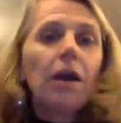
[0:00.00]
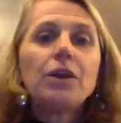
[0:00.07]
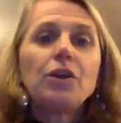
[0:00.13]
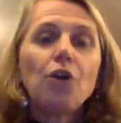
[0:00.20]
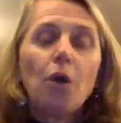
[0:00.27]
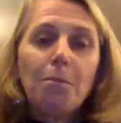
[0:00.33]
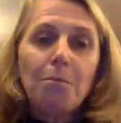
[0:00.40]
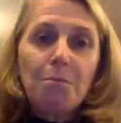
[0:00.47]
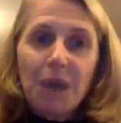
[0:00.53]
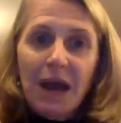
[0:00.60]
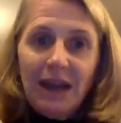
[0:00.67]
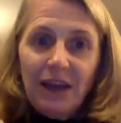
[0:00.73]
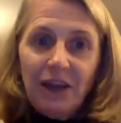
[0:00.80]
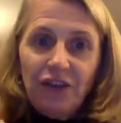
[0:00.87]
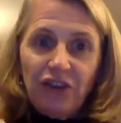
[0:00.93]
you're
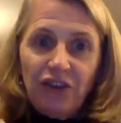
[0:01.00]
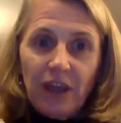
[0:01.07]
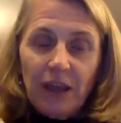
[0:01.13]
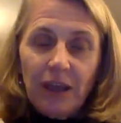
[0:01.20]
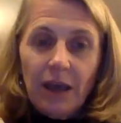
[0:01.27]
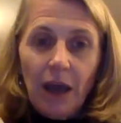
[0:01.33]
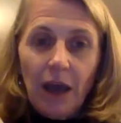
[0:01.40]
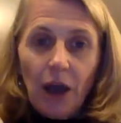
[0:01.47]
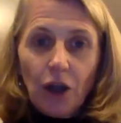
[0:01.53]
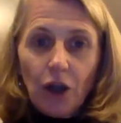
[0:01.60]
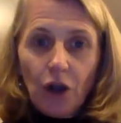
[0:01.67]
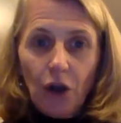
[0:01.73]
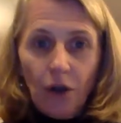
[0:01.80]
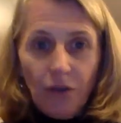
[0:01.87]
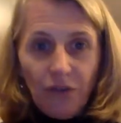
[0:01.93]
managing a
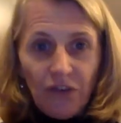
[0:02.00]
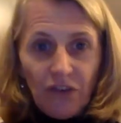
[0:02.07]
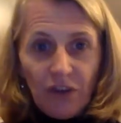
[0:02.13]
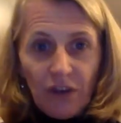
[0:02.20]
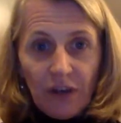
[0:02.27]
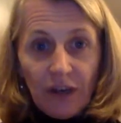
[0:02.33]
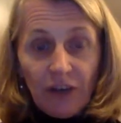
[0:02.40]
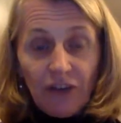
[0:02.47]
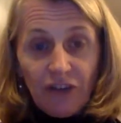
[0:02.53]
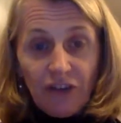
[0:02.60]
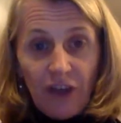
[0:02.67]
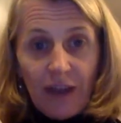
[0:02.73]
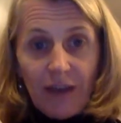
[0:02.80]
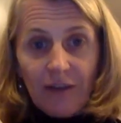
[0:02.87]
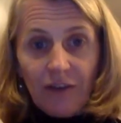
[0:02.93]
constantly
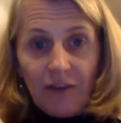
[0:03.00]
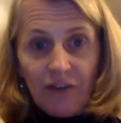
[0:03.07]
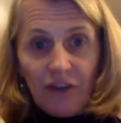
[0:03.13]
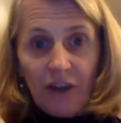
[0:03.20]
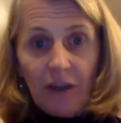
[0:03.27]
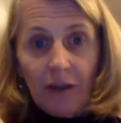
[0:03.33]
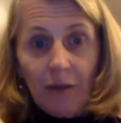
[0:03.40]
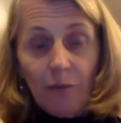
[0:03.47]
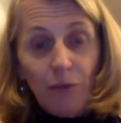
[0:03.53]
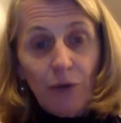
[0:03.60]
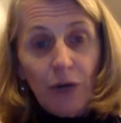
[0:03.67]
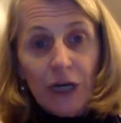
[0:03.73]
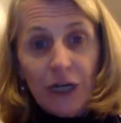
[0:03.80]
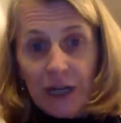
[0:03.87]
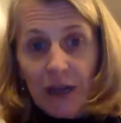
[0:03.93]
changing
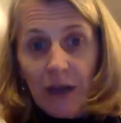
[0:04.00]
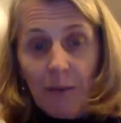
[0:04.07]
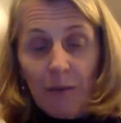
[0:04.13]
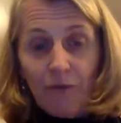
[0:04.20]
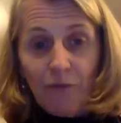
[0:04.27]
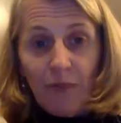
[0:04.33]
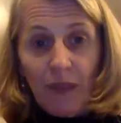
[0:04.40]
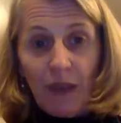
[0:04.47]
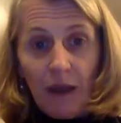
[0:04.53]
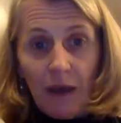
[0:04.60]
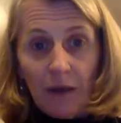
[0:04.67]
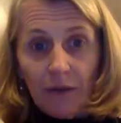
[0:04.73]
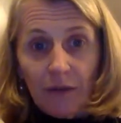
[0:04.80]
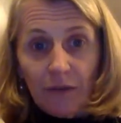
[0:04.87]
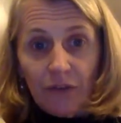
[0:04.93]
pressure coming from the
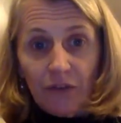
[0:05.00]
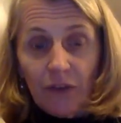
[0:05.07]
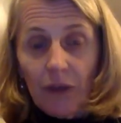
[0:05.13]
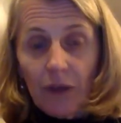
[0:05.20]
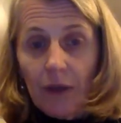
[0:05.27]
lungs.